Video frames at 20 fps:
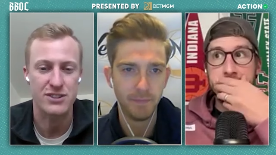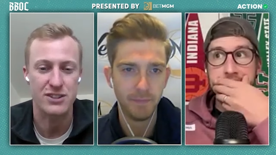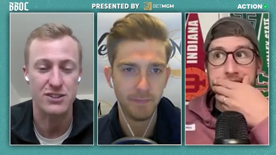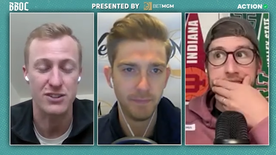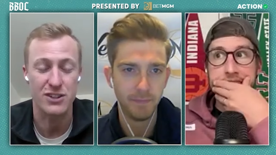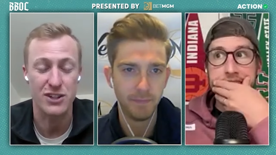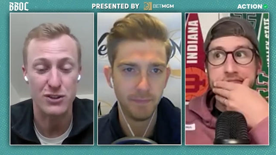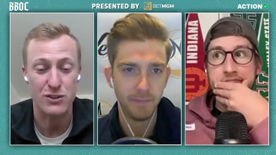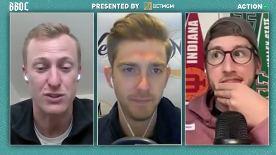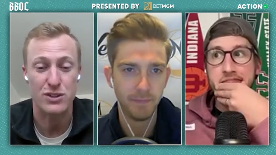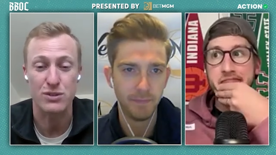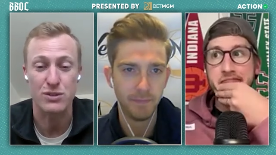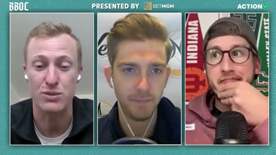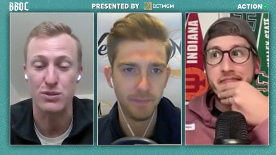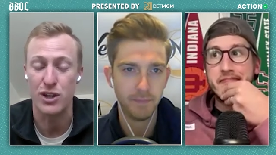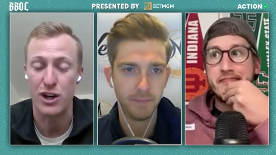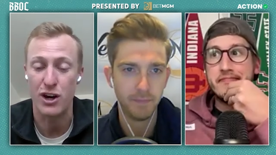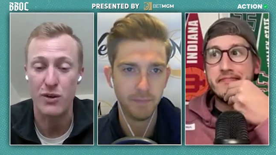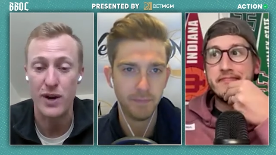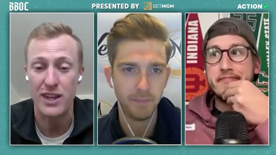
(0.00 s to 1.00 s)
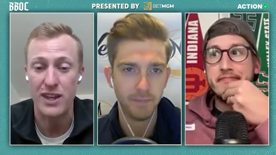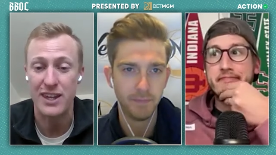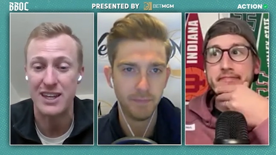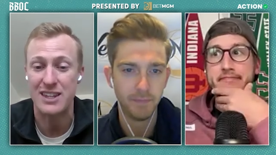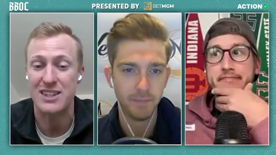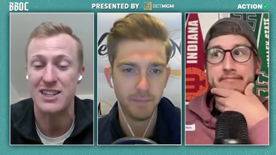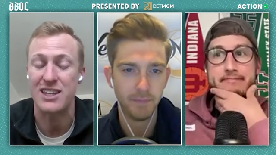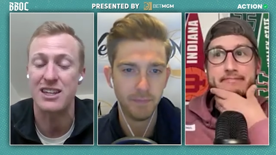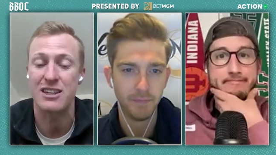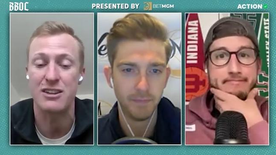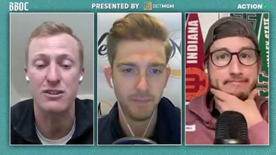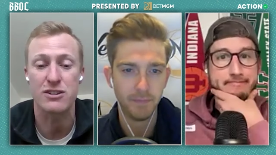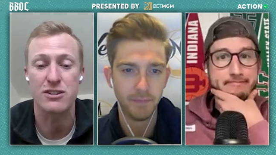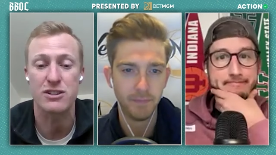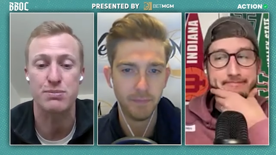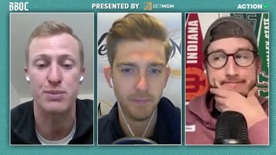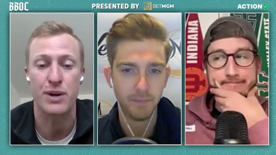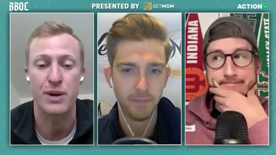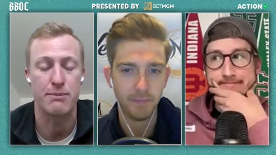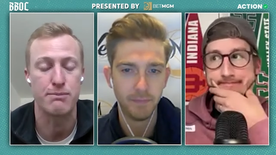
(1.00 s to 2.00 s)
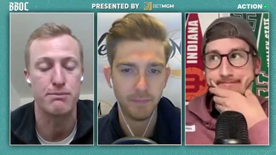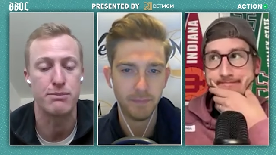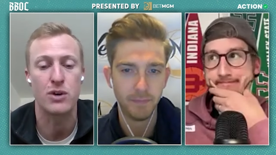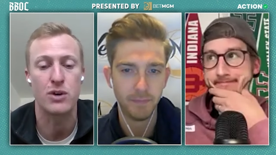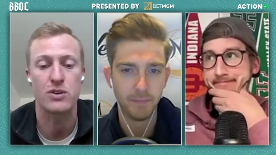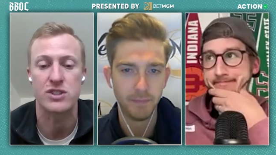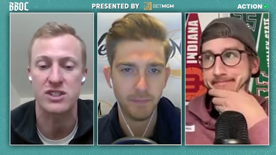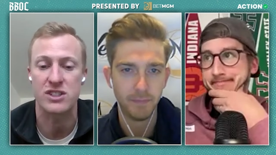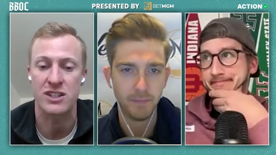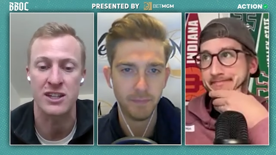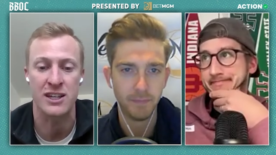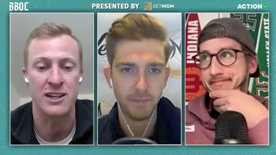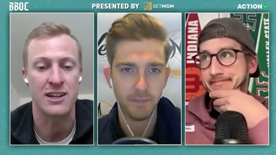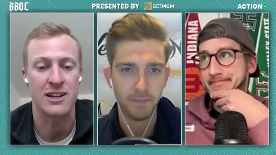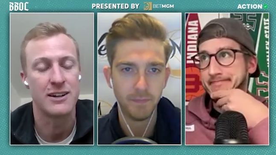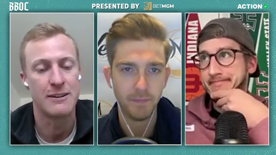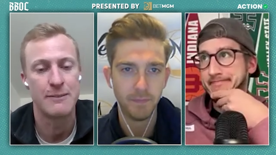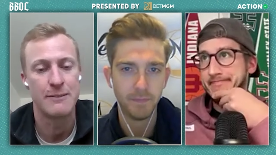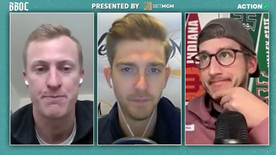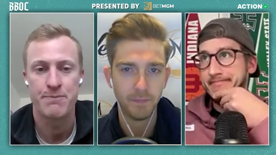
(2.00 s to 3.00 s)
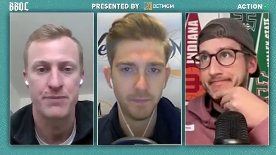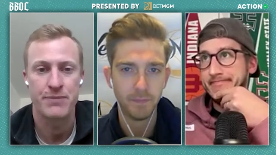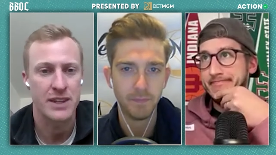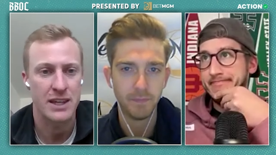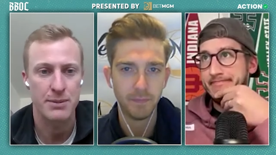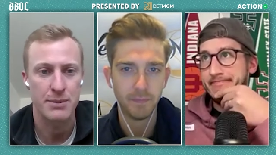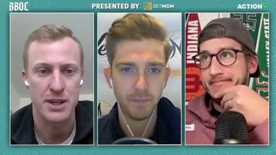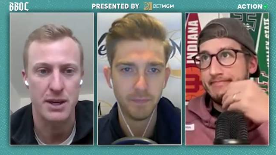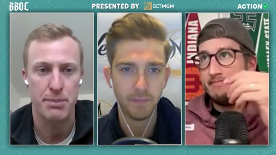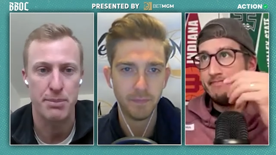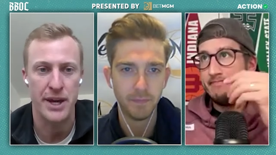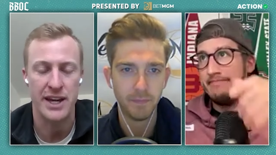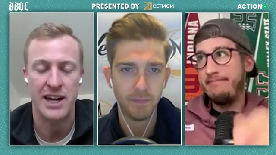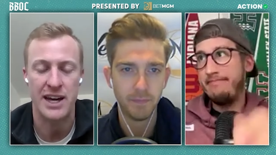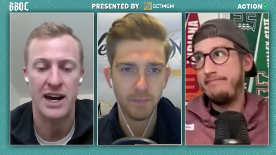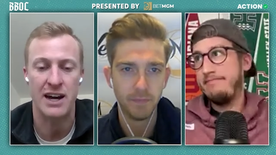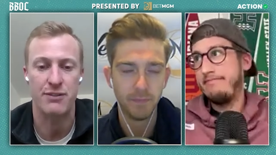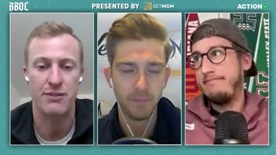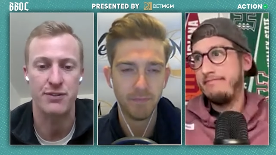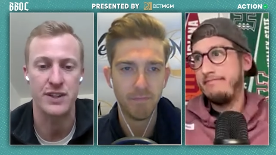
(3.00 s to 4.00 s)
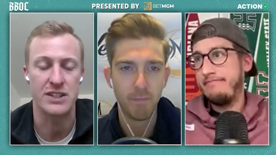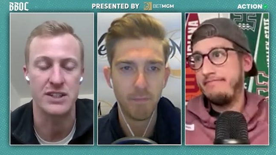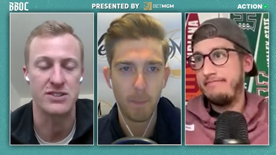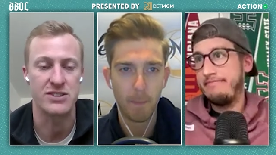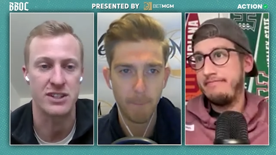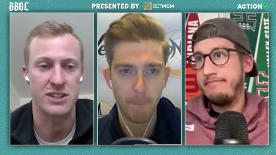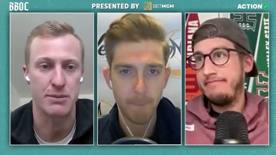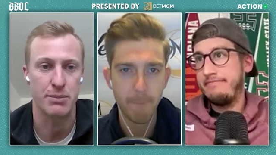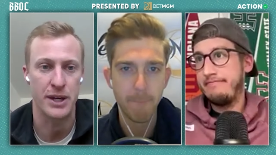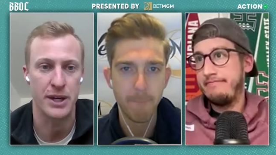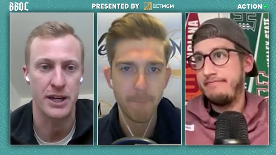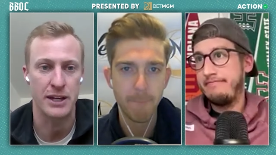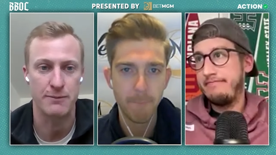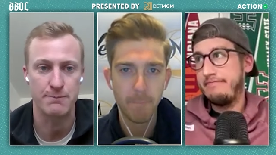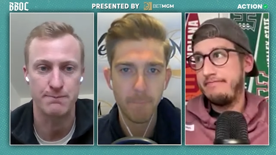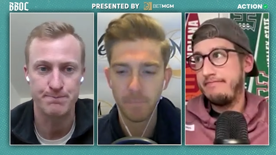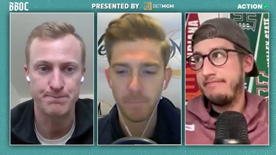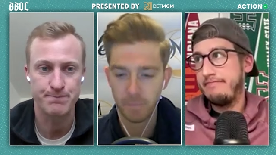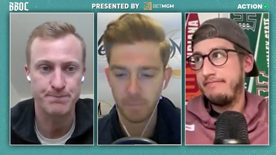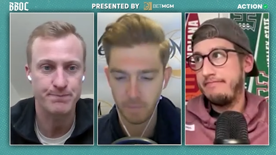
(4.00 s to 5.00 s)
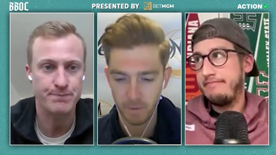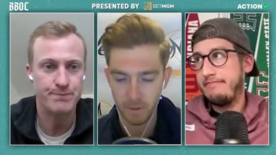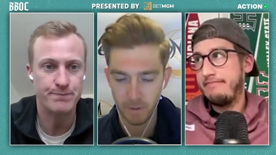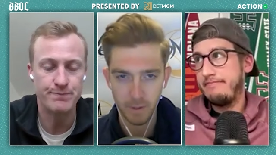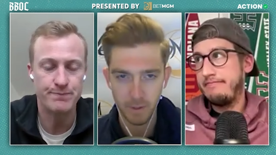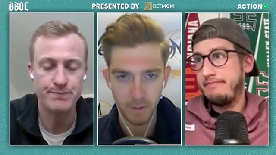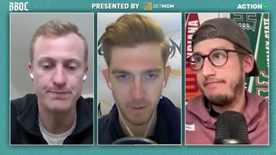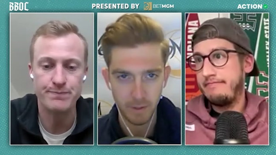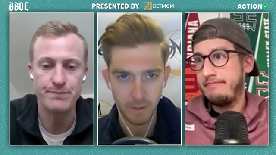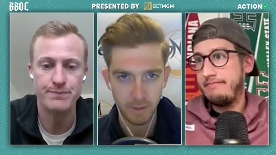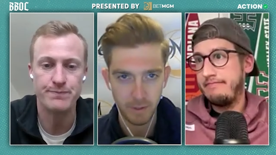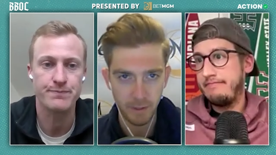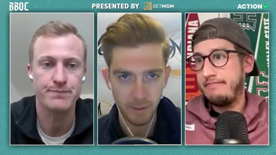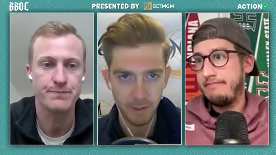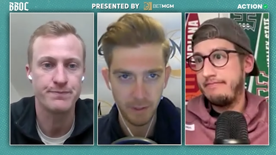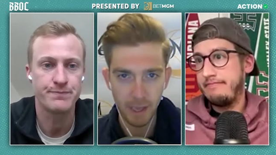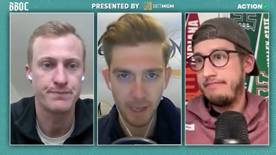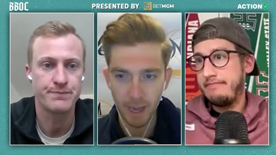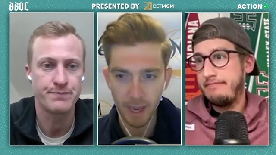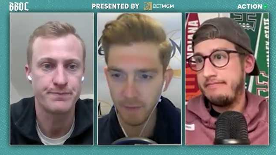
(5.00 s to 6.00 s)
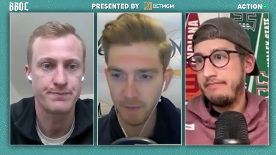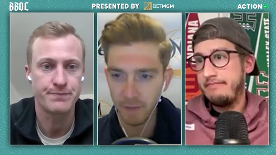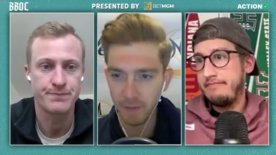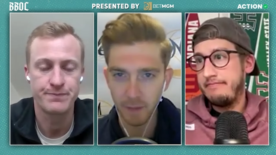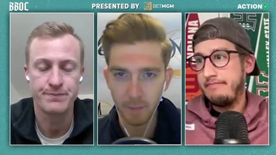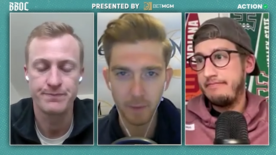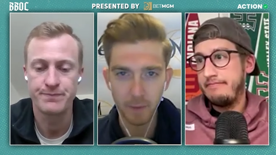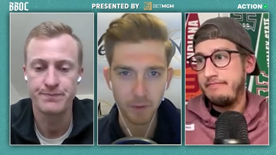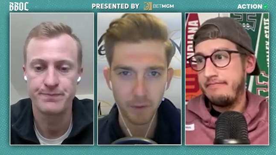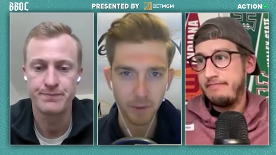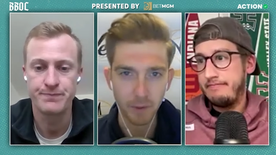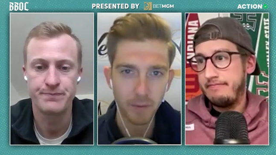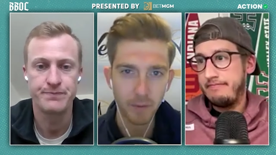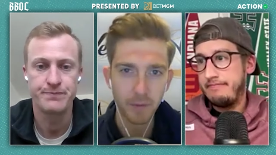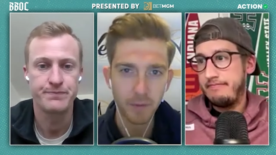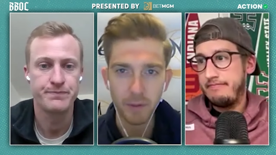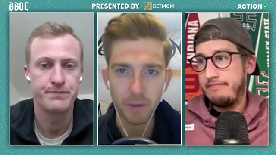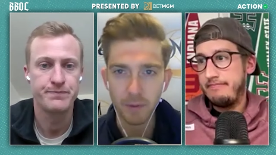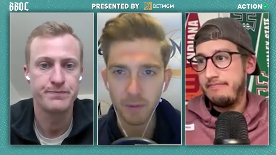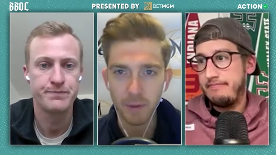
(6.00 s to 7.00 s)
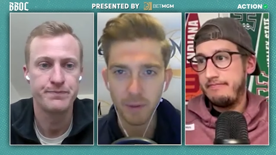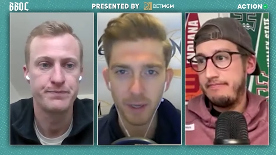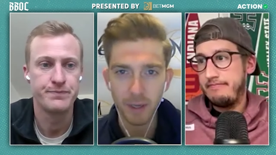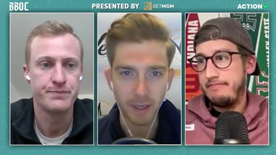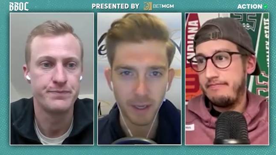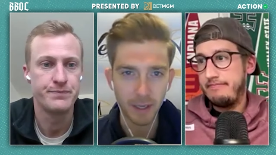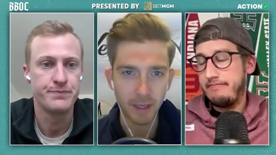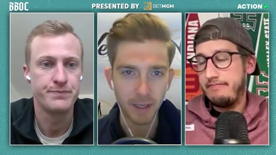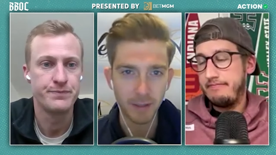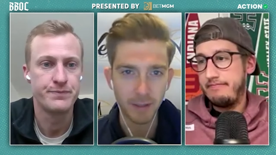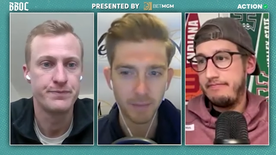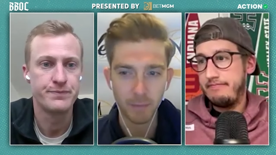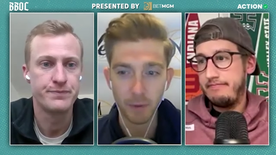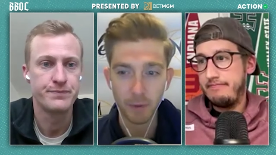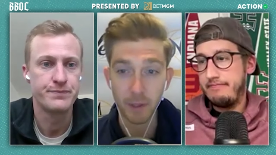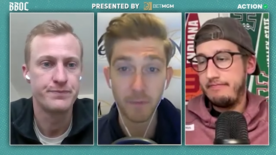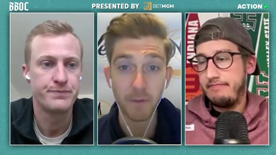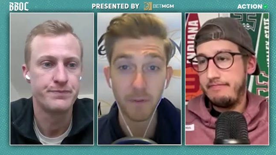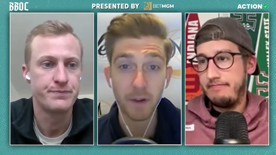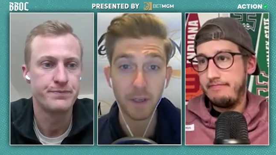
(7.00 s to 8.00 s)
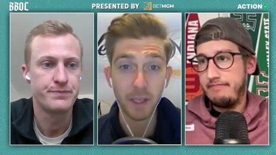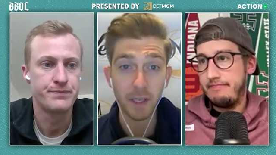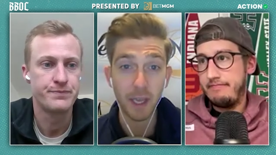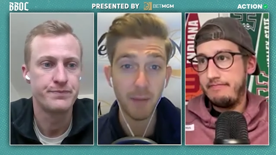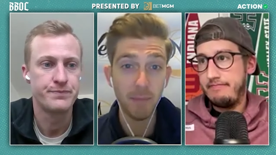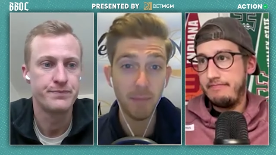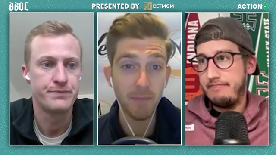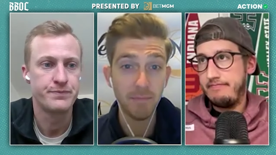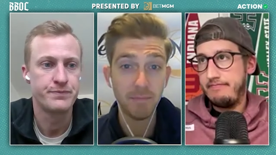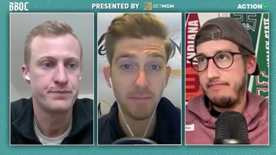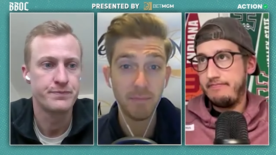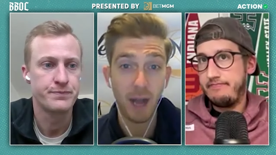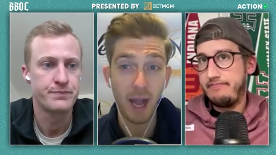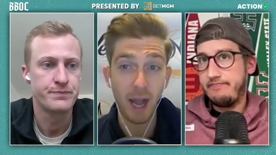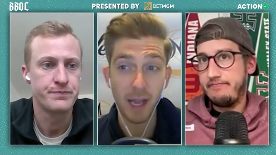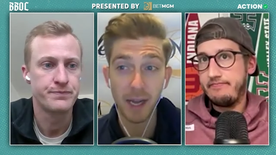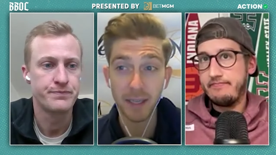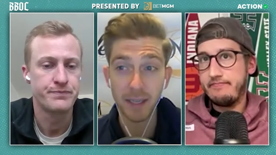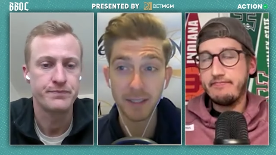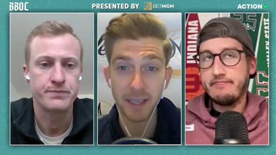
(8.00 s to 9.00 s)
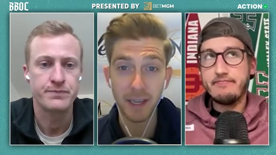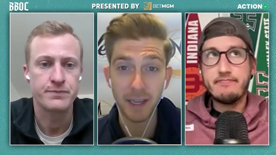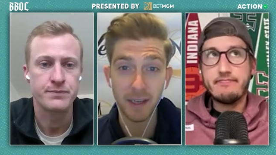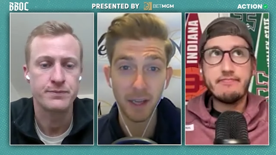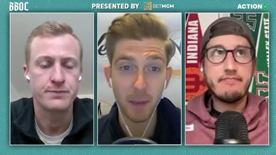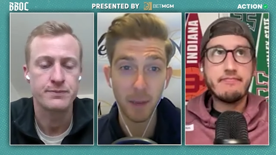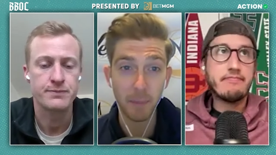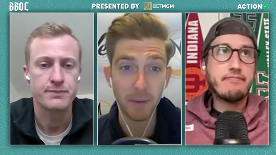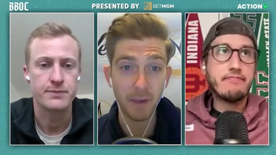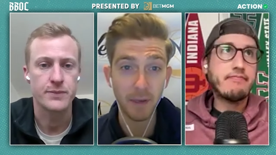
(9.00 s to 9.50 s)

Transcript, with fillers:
Speaker 1: it's a little too low. I like the heels, but mostly give me a Bacot feast in the paint.
Speaker 2: Yeah, I think I'm going to agree with you. Uh, really fun game, high octane, up and